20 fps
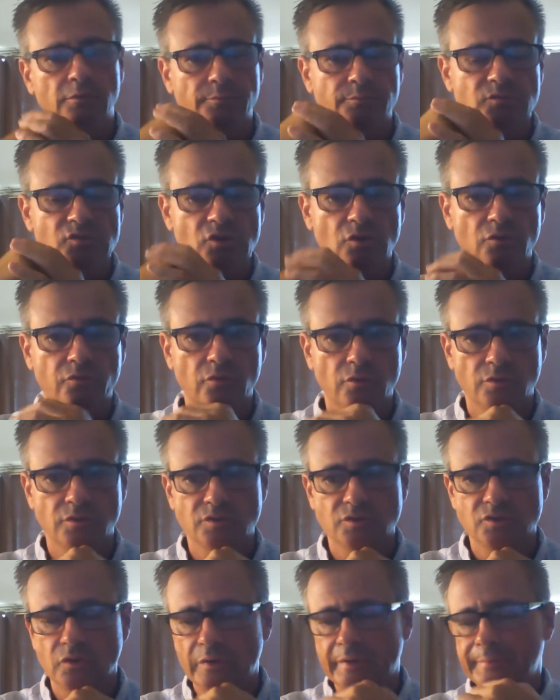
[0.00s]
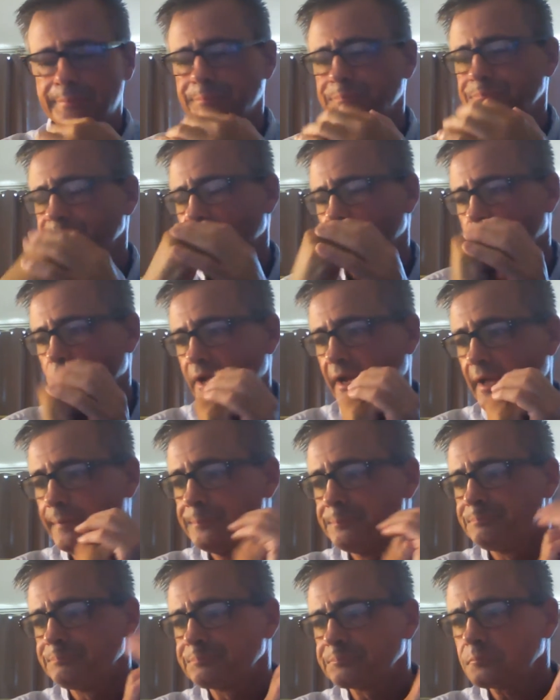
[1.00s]
so forth and so on, okay?
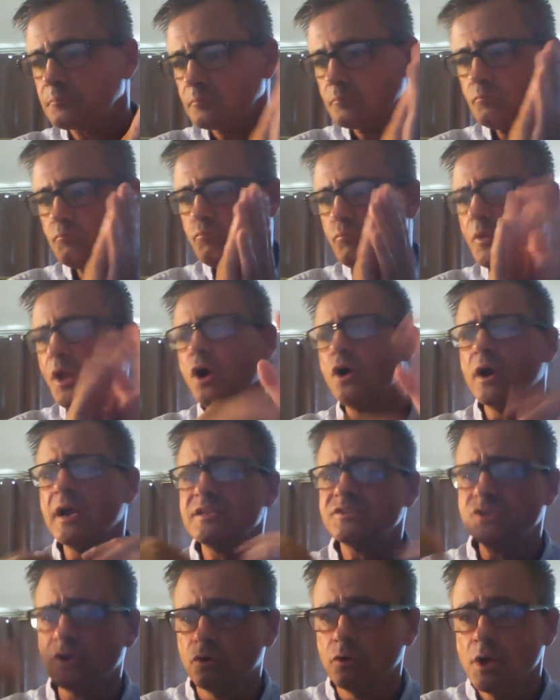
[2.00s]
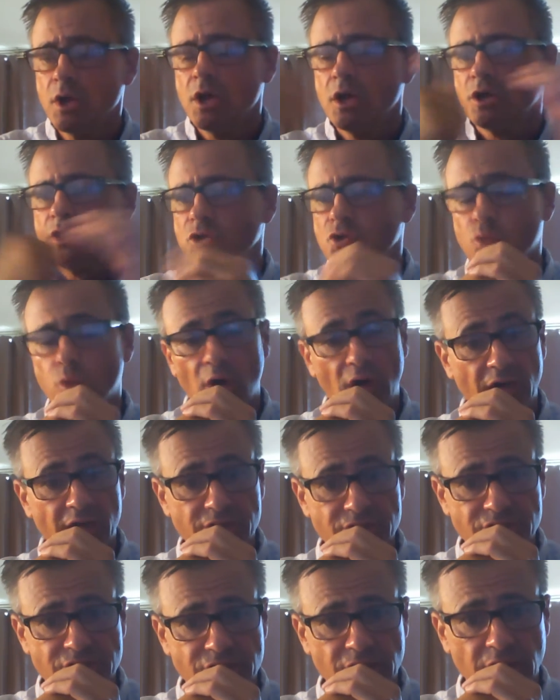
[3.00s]
All right, so you watch